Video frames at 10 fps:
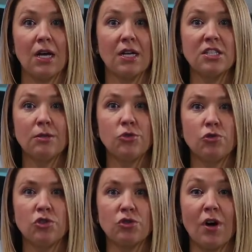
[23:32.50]
Custom
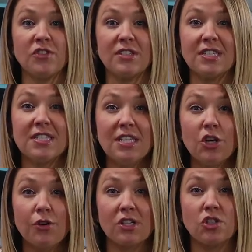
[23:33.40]
tools are often the
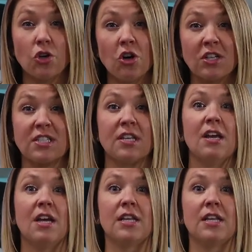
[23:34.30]
secret sauce